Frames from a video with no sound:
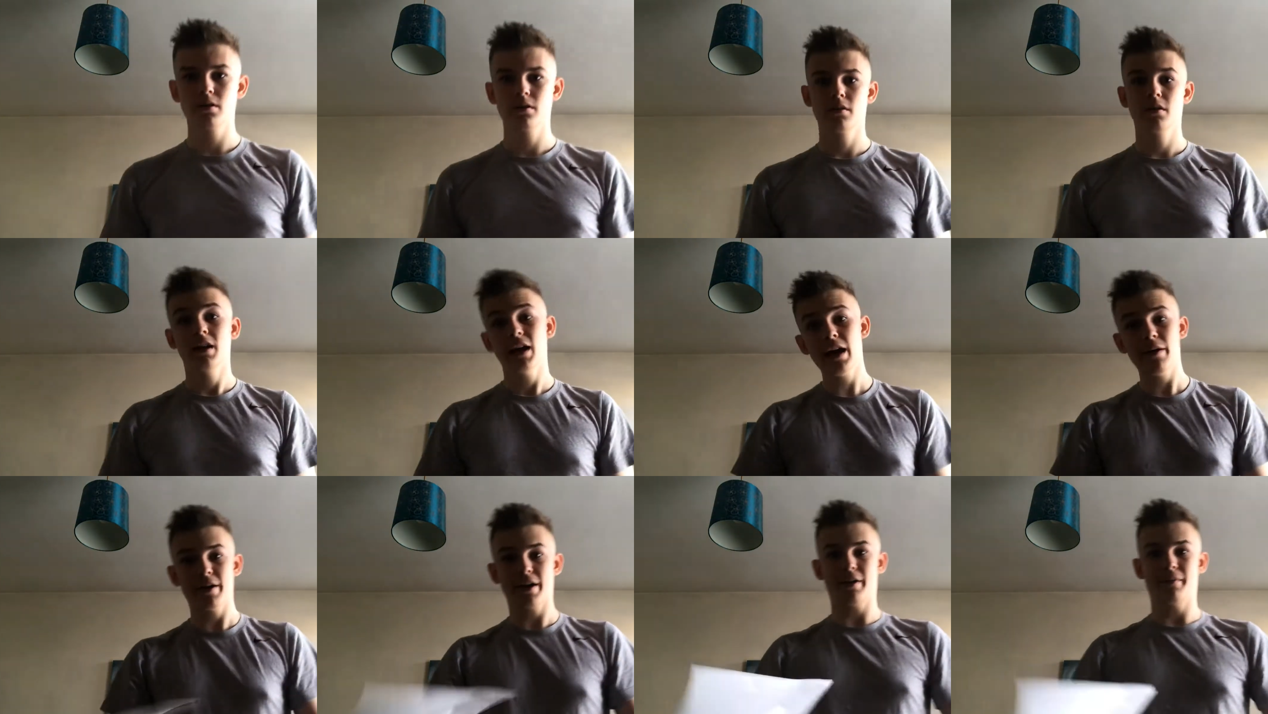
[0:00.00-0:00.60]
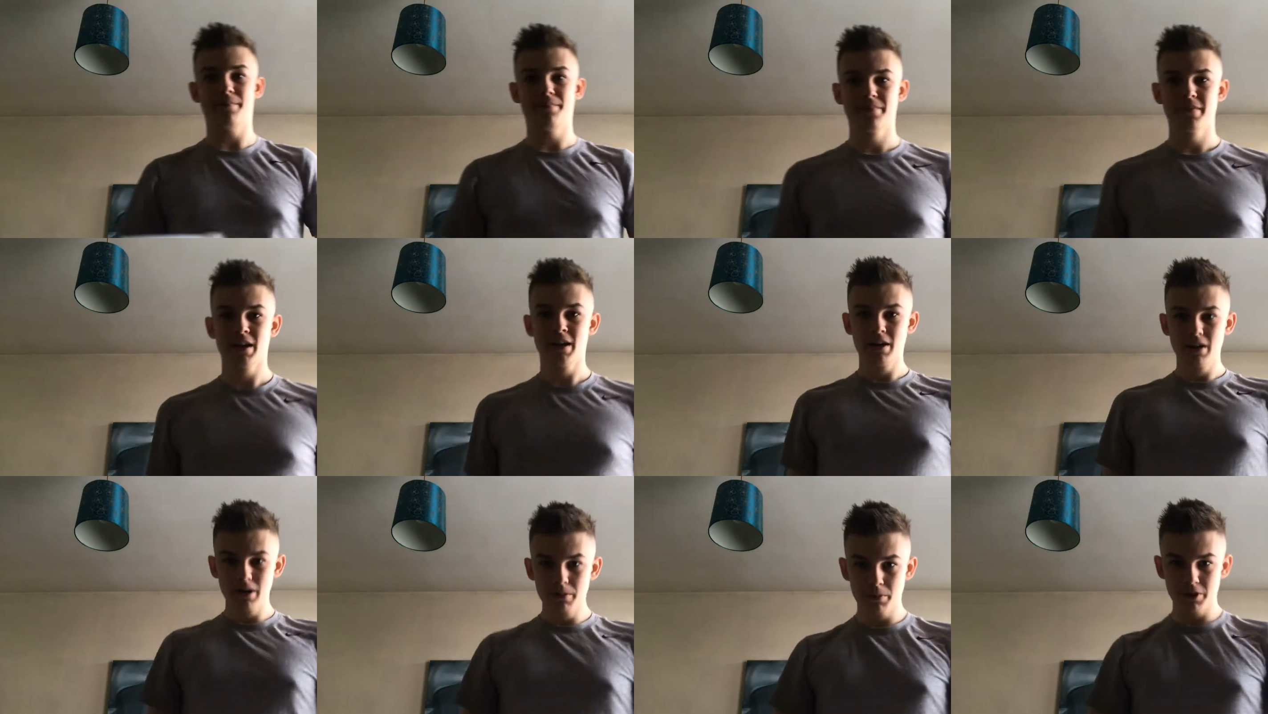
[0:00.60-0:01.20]
There we go.
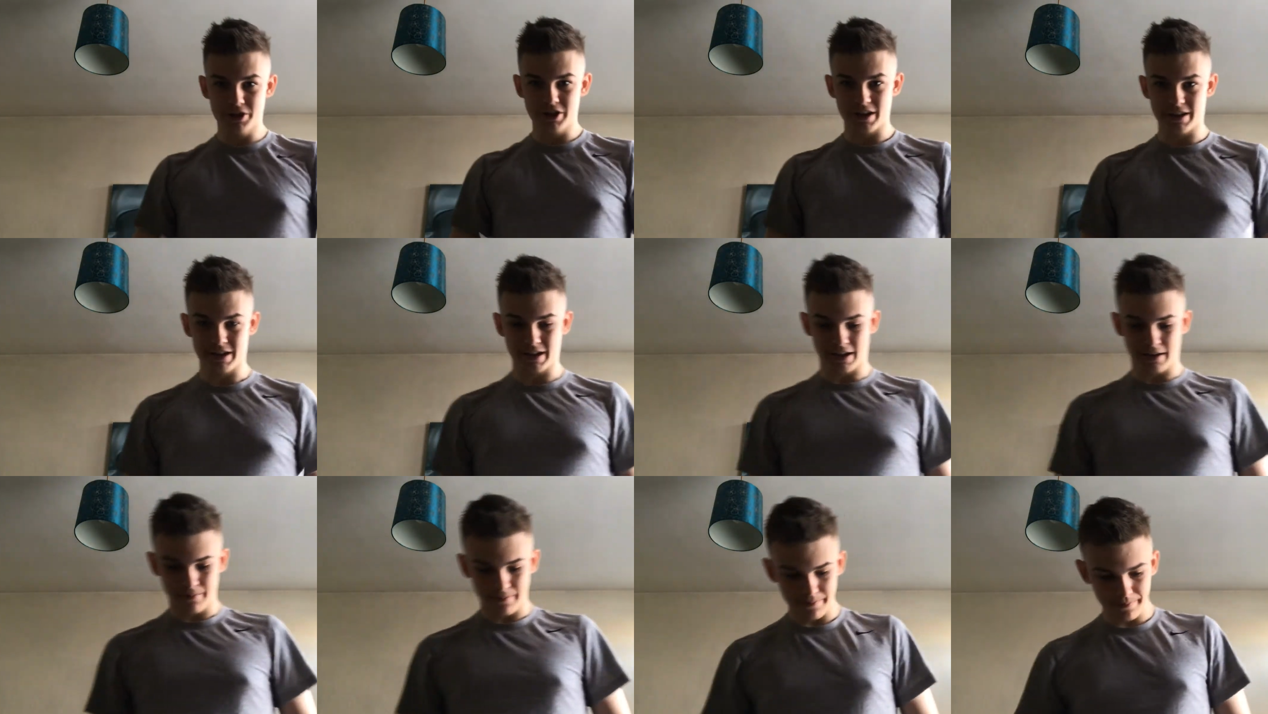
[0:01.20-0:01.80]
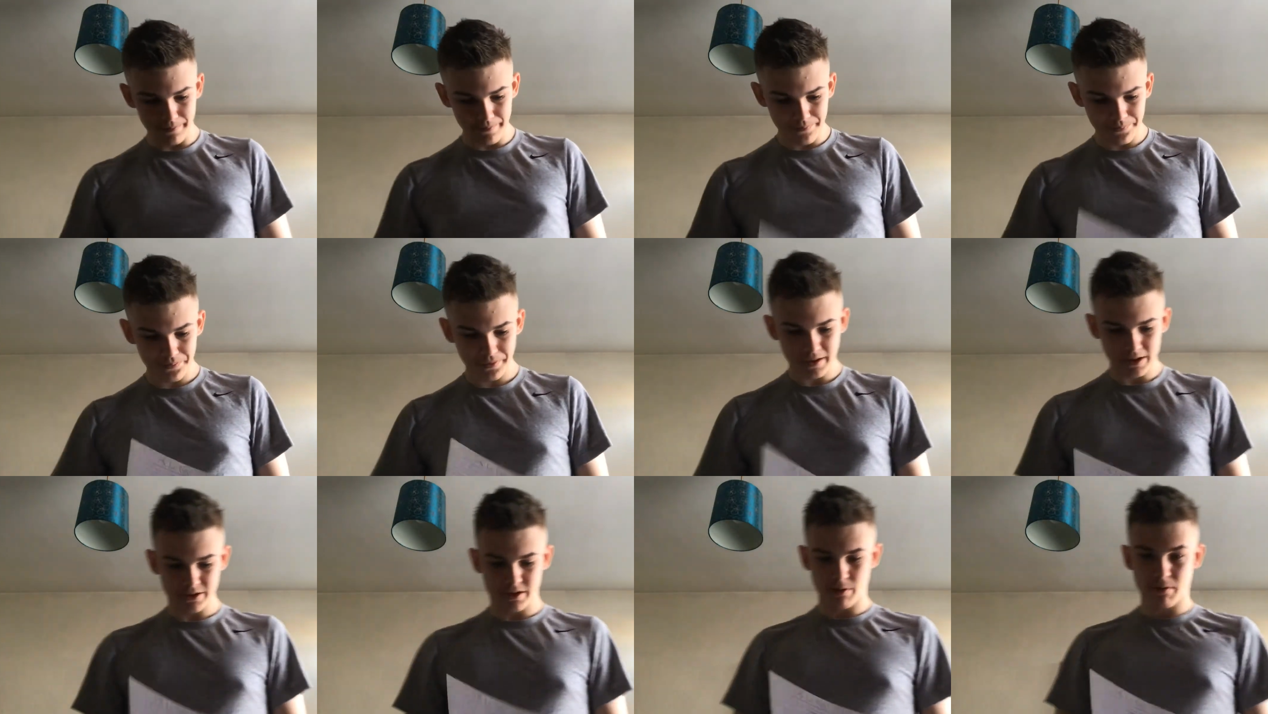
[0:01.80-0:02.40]
Much easier.
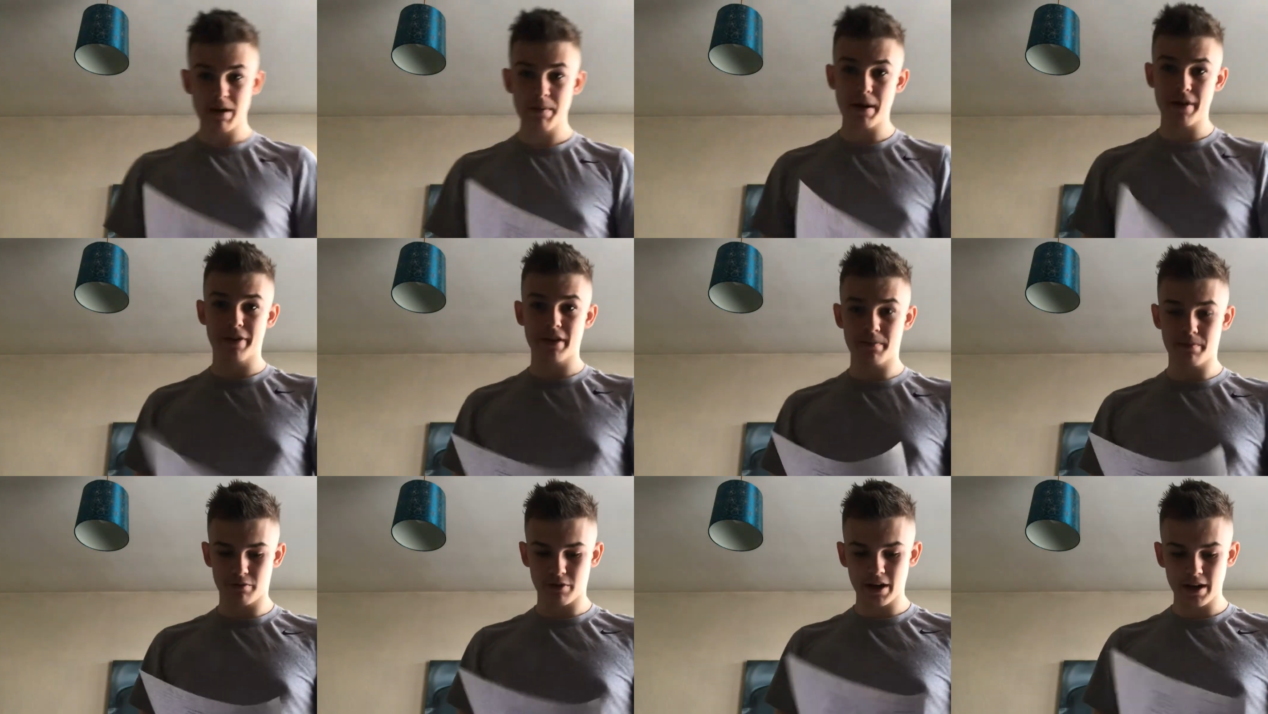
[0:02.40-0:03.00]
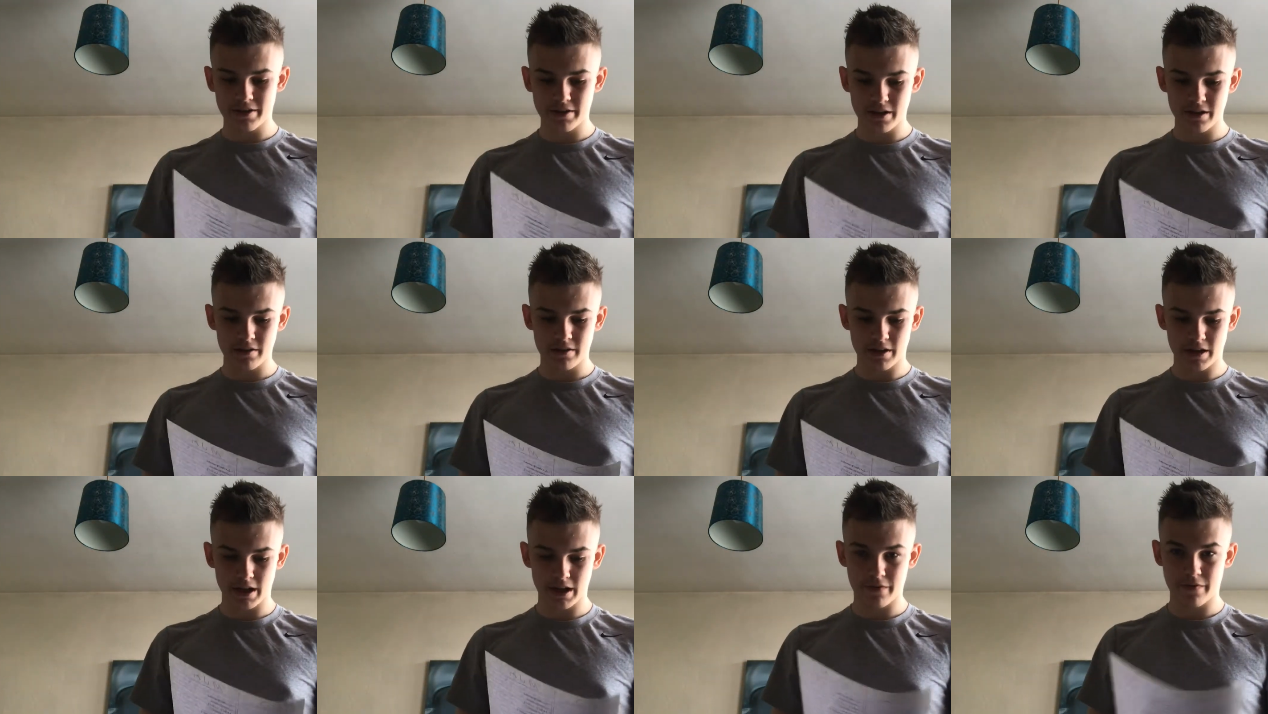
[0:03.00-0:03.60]
So we both think Brighton
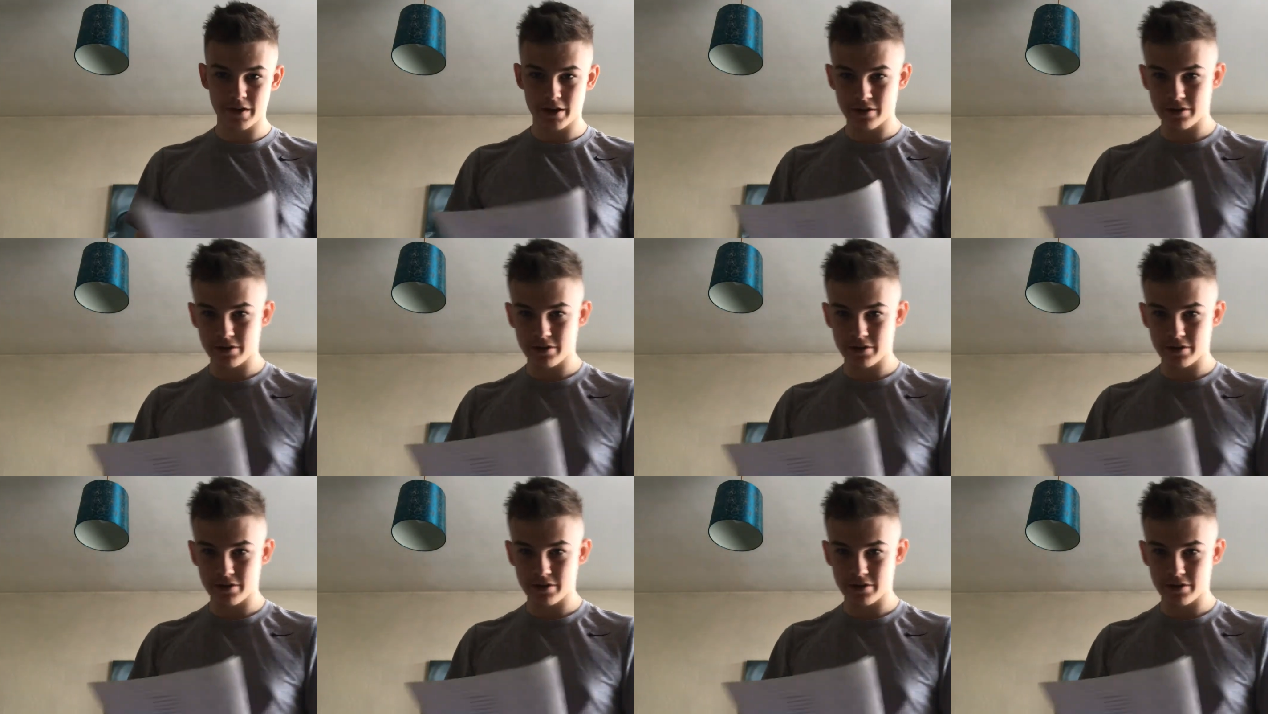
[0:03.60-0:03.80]
are going to finish